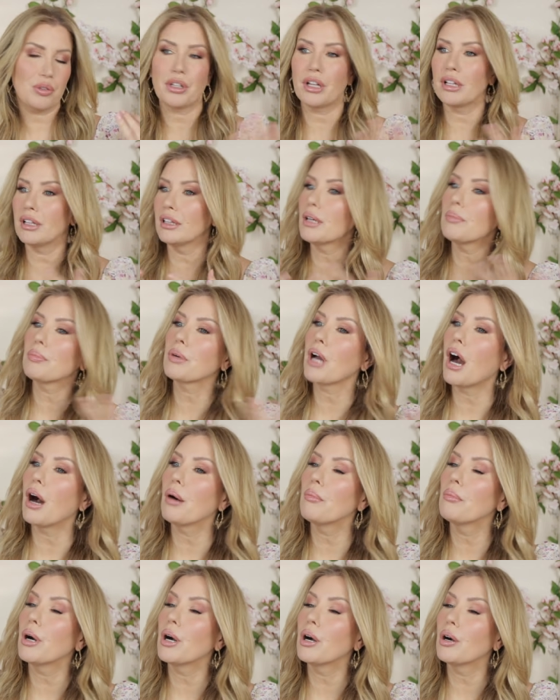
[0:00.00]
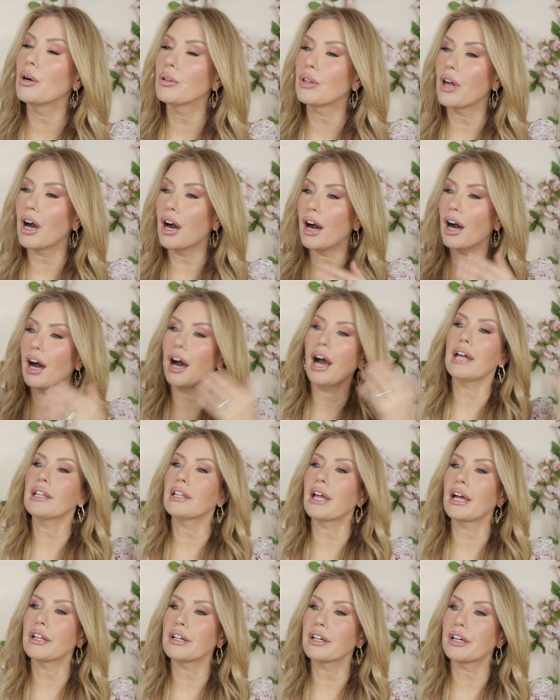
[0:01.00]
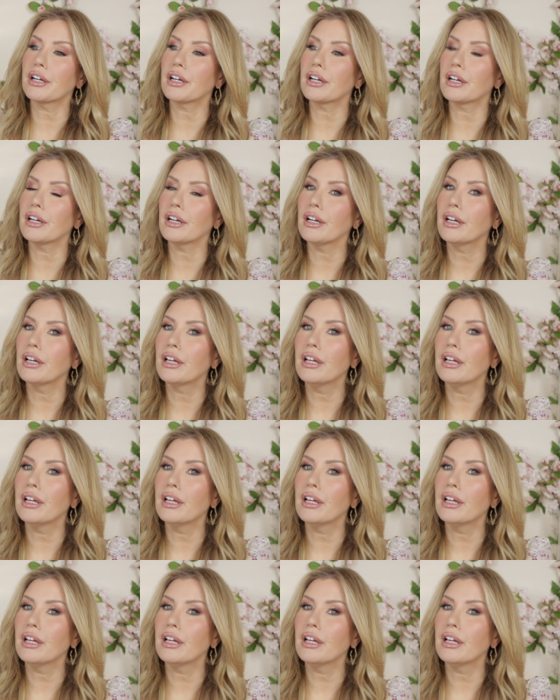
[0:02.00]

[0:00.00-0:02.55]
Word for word: the lip combo, the highlighter,